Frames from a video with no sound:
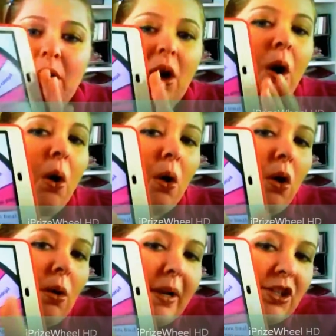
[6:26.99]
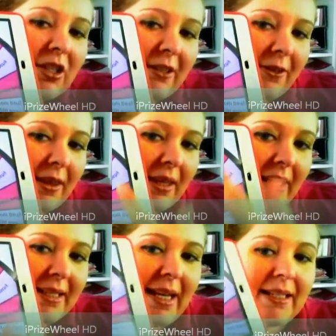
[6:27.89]
put a whole bunch of different
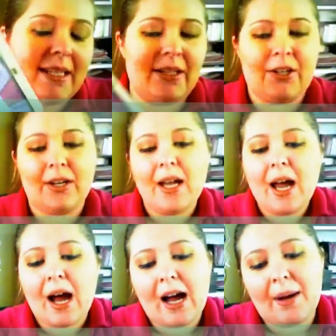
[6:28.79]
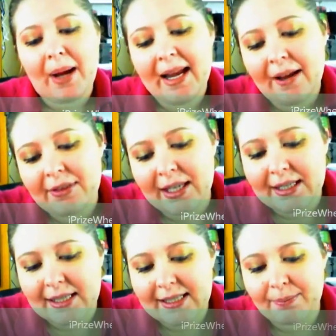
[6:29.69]
things on here. I have
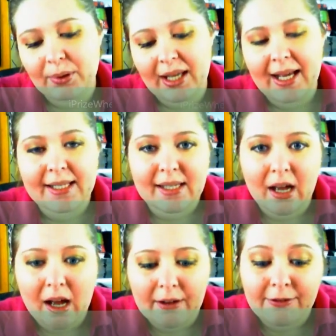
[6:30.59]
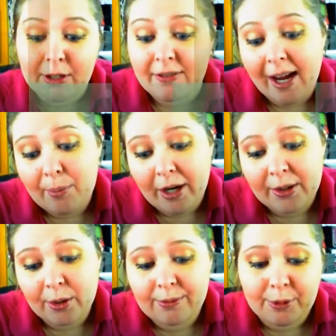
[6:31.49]
things as simple as free
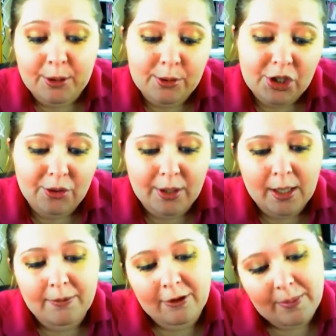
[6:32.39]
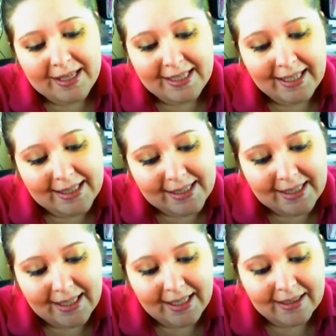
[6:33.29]
vibrator, free coochie cream, free basic
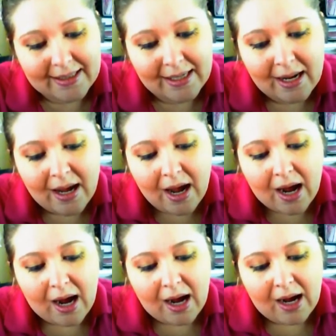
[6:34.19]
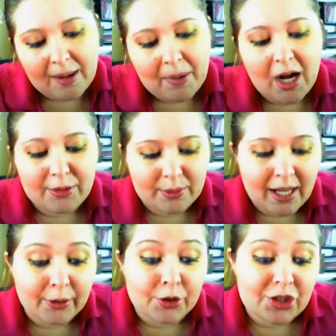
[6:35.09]
instinct,
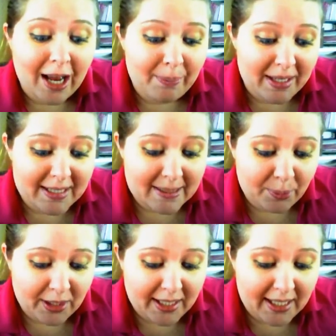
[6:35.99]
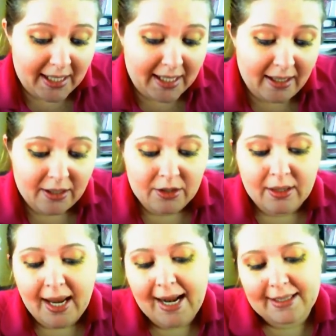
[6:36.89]
$100 shopping spree,
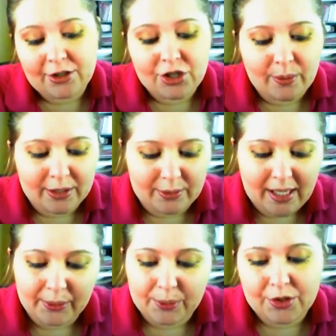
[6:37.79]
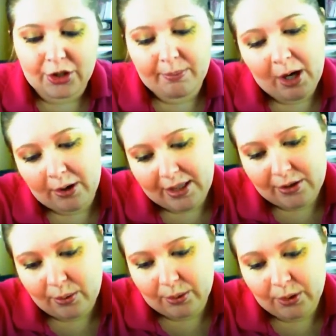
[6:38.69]
adding $200 to your party
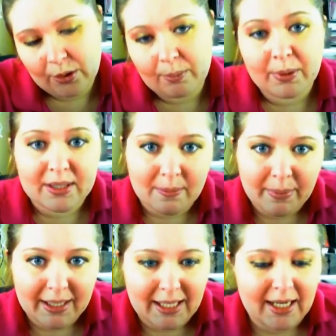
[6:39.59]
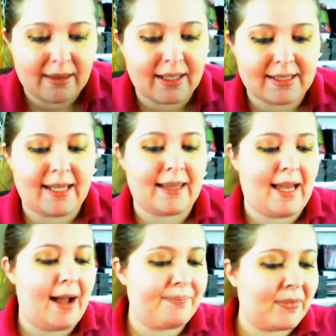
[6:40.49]
total, bosom buddy, things like
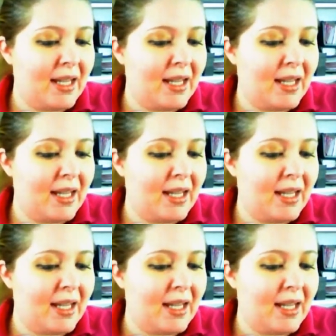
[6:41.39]
that.